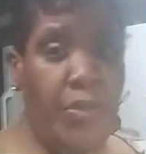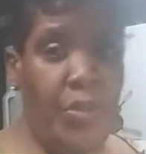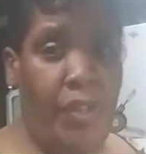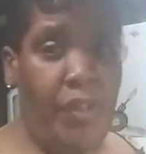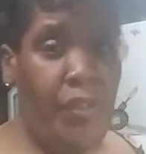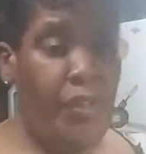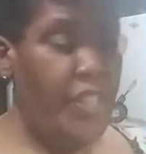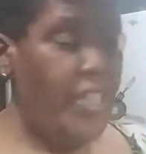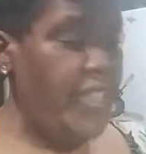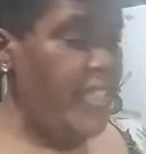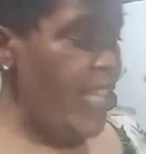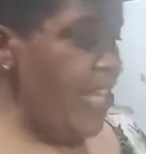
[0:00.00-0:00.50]
are
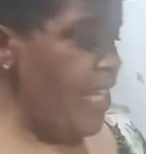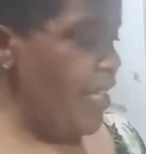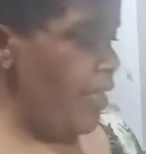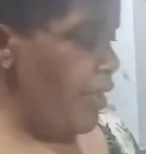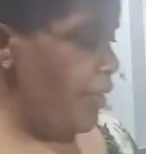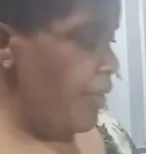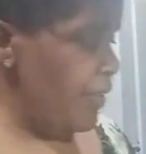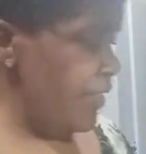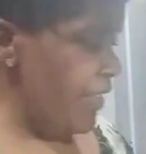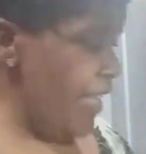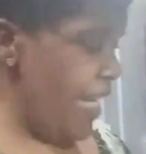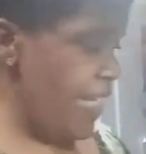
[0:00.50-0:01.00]
going to
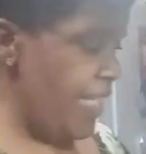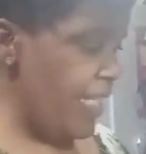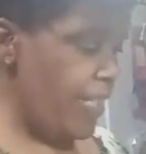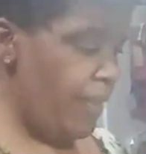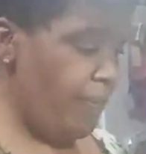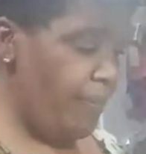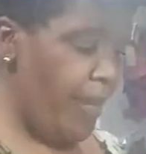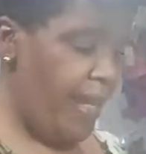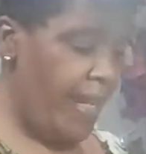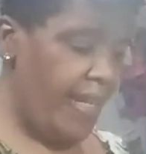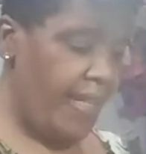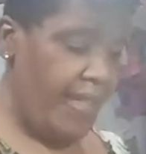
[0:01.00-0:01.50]
taste
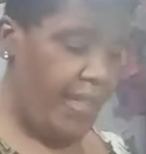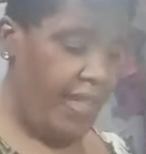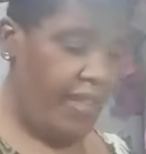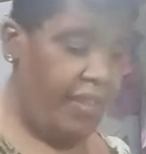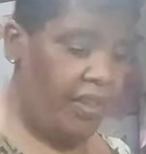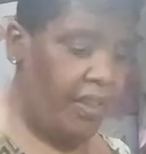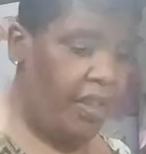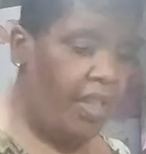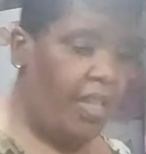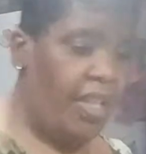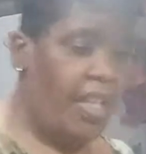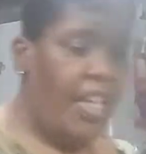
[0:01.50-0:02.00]
amazing.
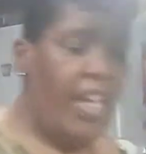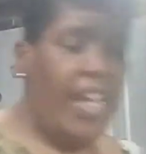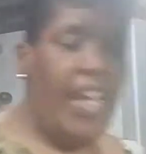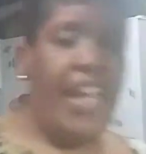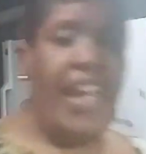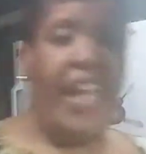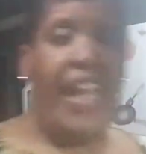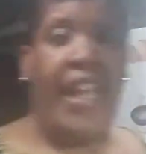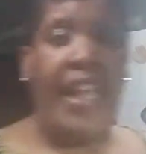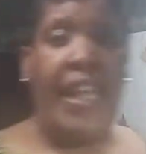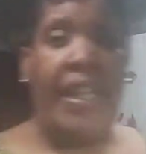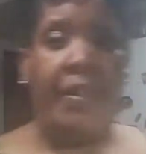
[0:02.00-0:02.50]

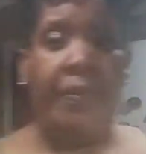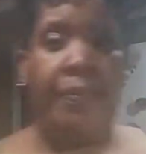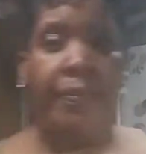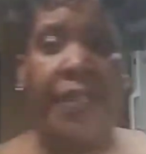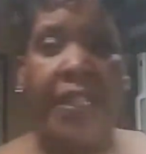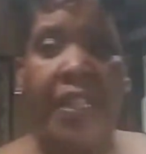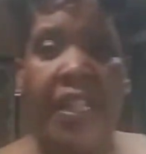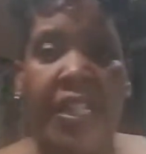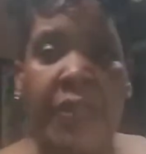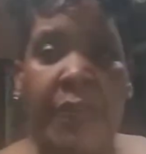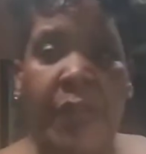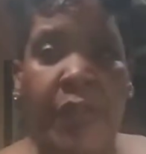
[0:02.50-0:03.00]
And
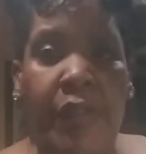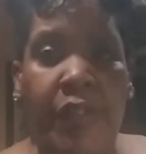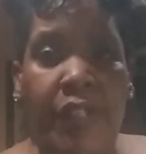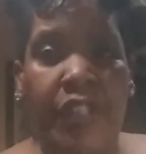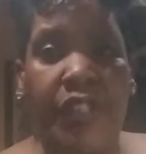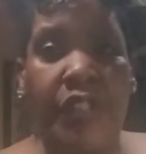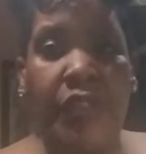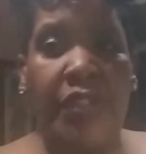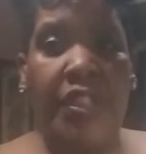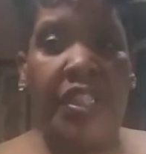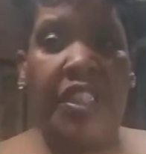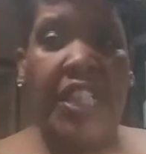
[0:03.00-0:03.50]
because we're going
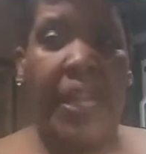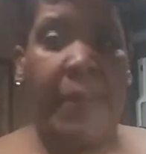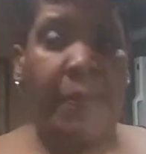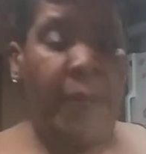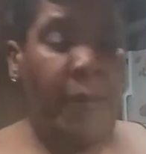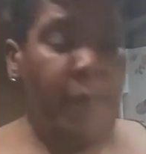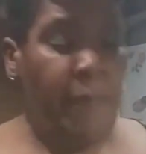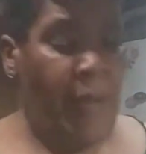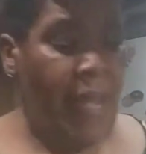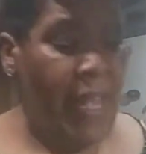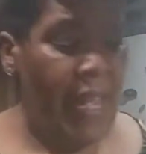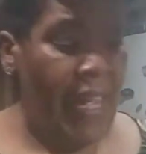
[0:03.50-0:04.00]
to do the
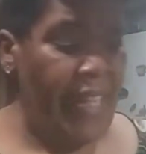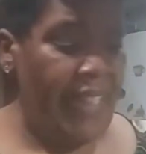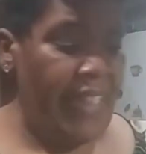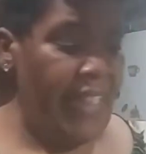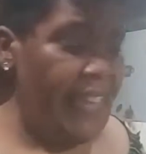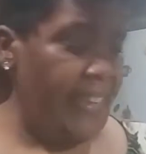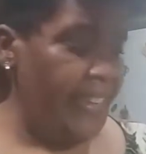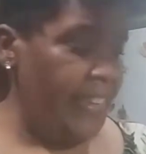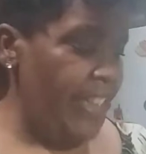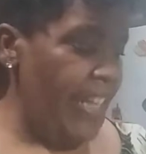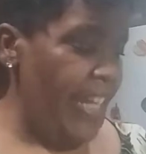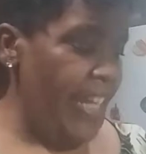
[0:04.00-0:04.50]
shepherd pie
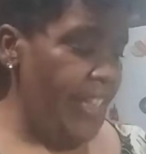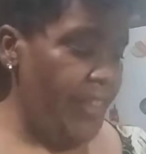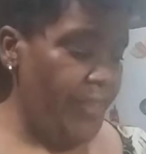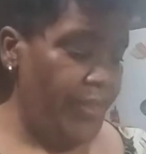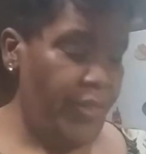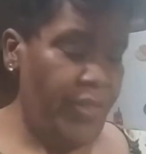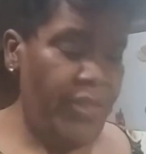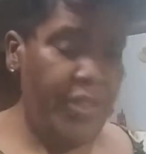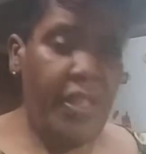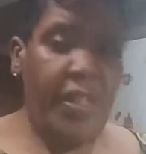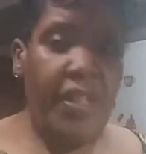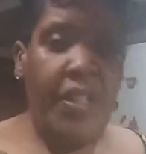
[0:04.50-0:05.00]
in
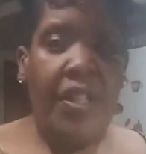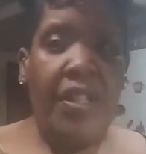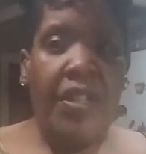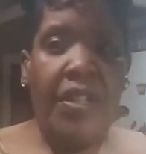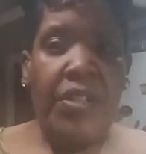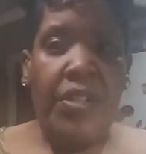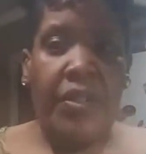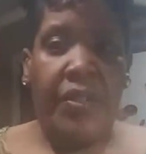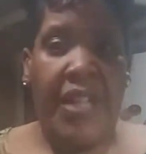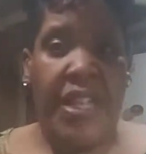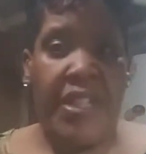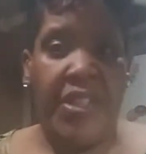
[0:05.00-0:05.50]
layers,
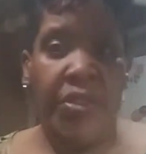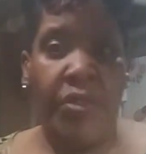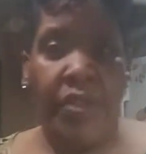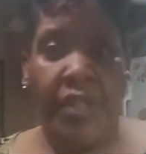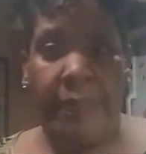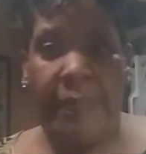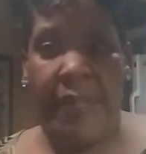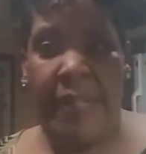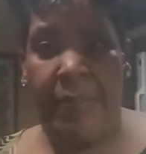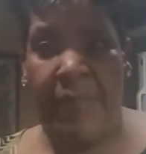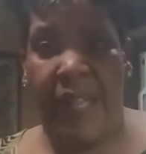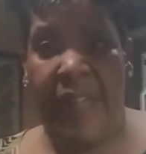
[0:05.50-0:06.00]
so that's going
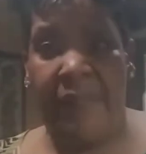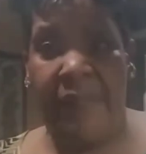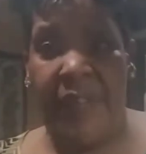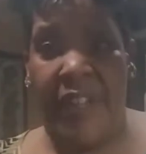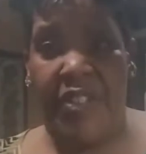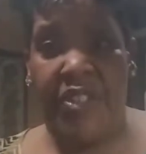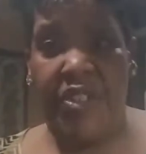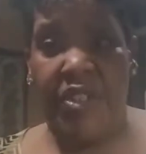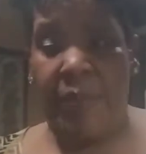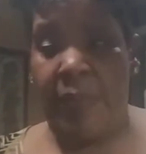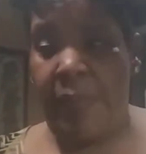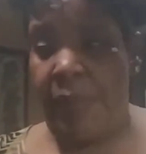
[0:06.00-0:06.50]
to be my
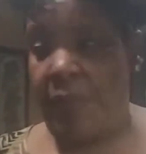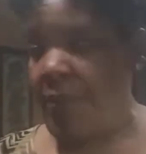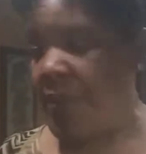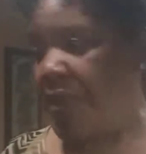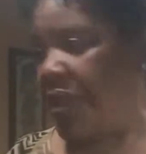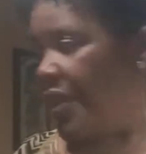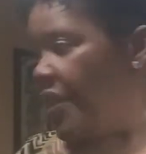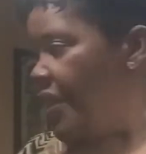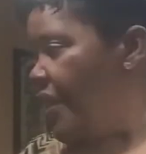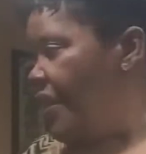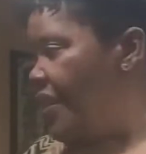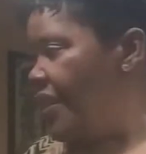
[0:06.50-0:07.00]

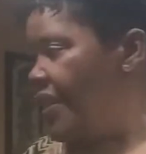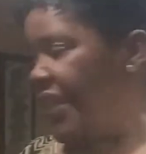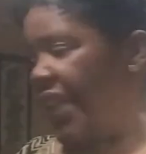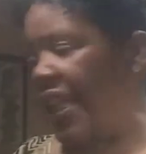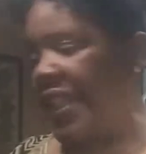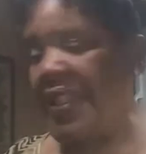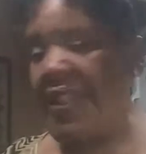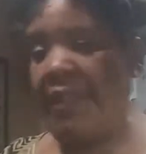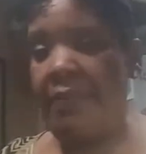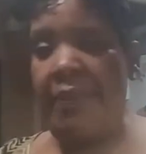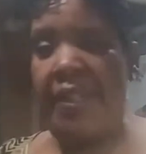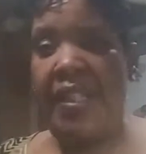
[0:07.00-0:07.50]
vegetables.
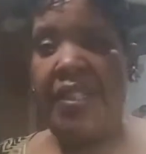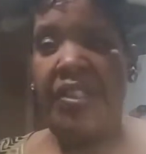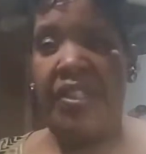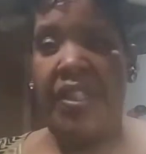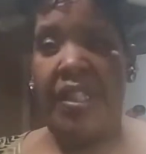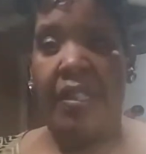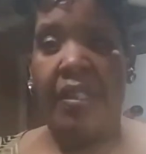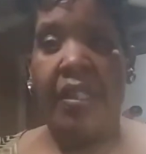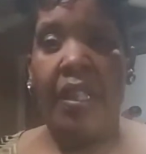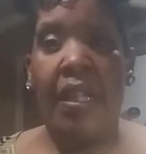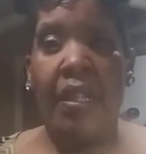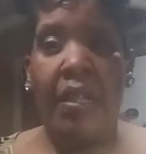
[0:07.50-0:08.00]
Not to
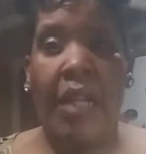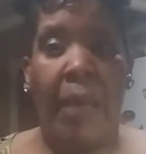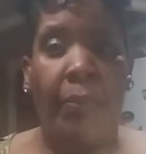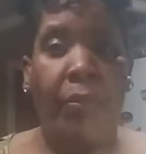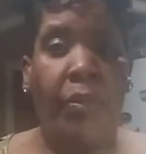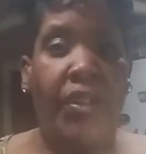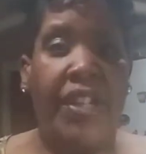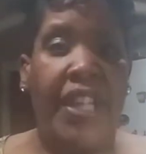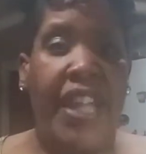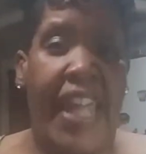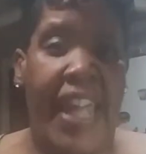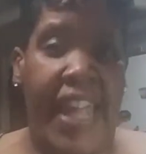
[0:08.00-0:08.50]
mention, I'm
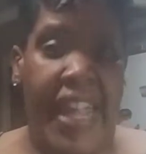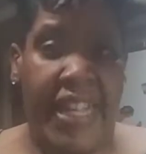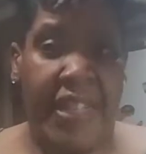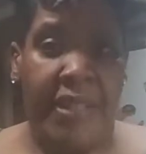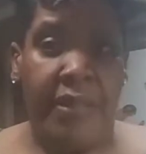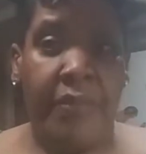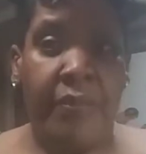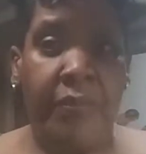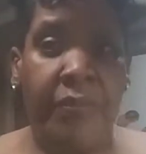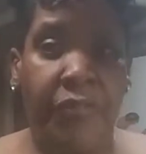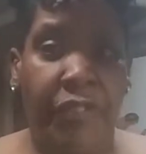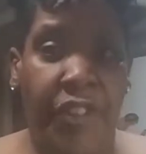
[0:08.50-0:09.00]
going to add
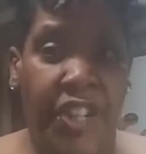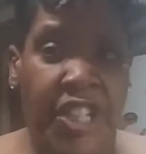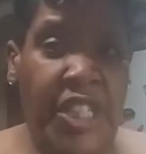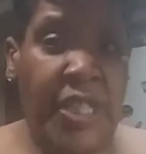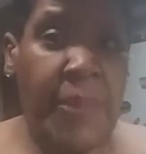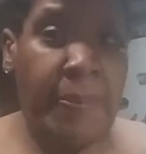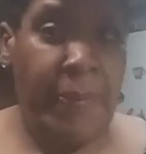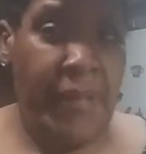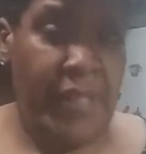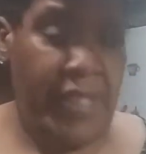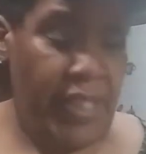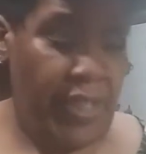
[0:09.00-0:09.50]
fresh
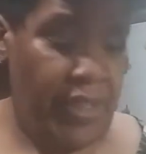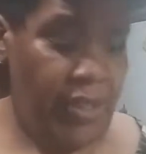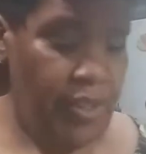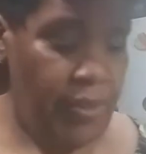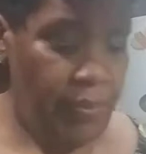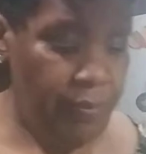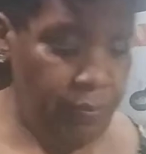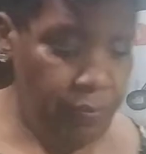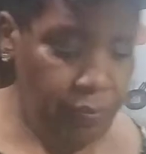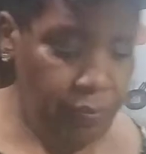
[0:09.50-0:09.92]
spinach.